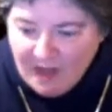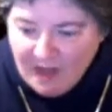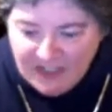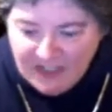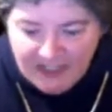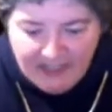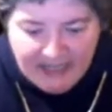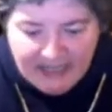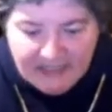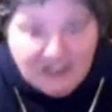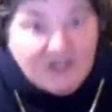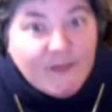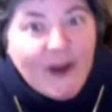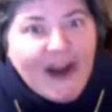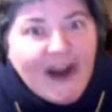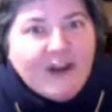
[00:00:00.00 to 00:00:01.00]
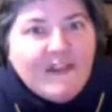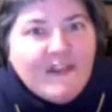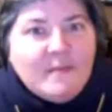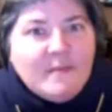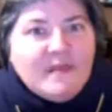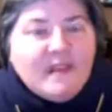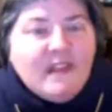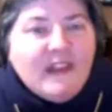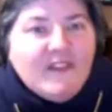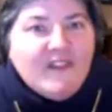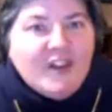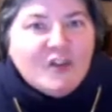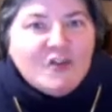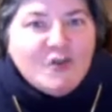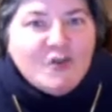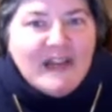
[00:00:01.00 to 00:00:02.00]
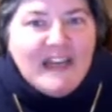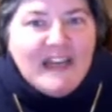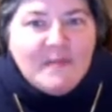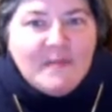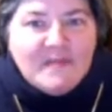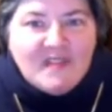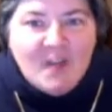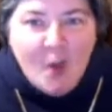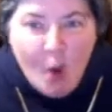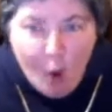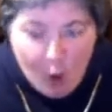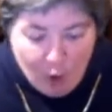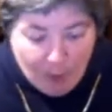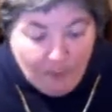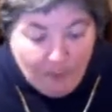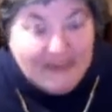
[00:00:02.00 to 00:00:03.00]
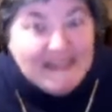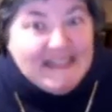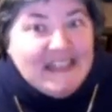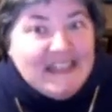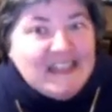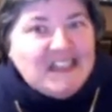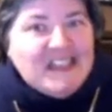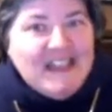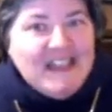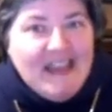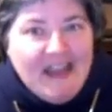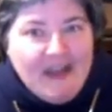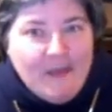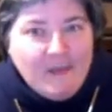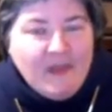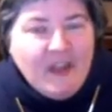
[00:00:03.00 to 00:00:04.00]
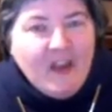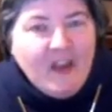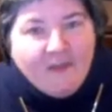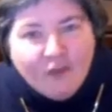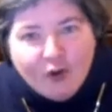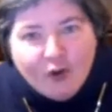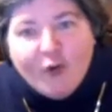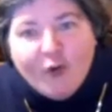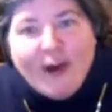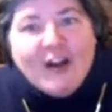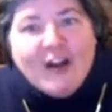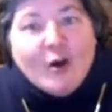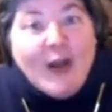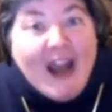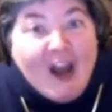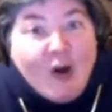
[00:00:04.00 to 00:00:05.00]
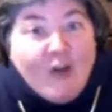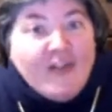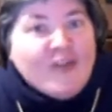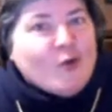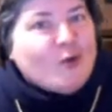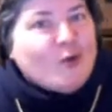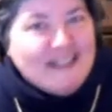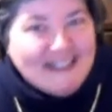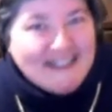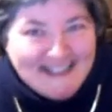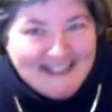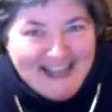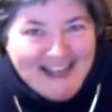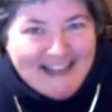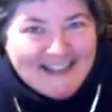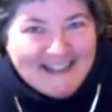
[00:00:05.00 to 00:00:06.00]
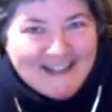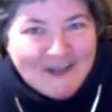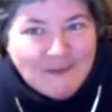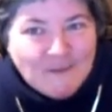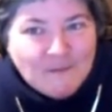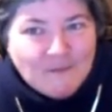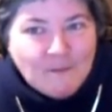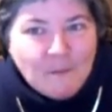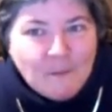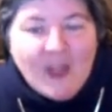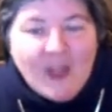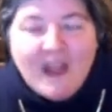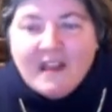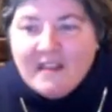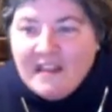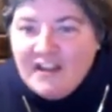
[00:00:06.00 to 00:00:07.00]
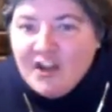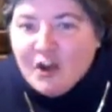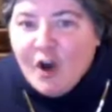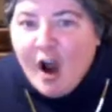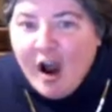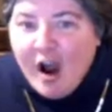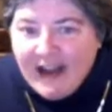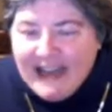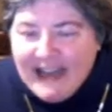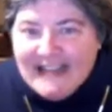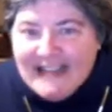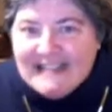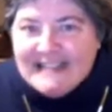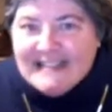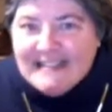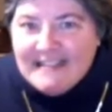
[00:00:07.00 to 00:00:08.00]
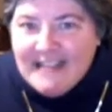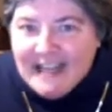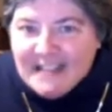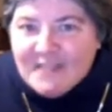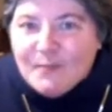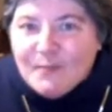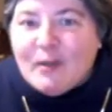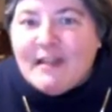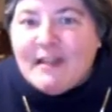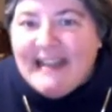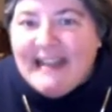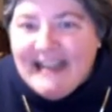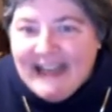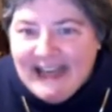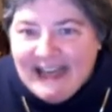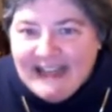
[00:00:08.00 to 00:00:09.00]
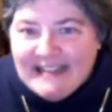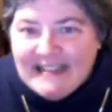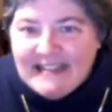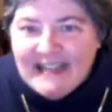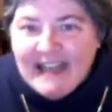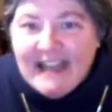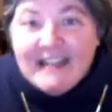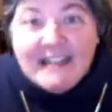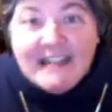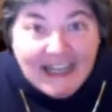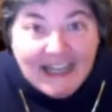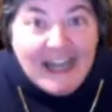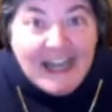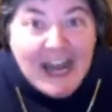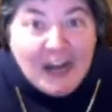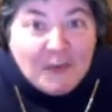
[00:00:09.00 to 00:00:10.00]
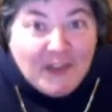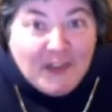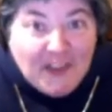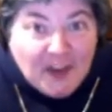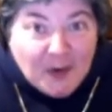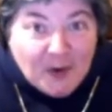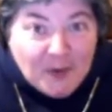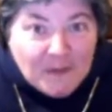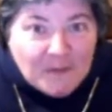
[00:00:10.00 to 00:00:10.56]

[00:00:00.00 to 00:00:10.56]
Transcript: to inspire them to live their dreams or position them for greater health or success, then your audience desperately needs to connect with you.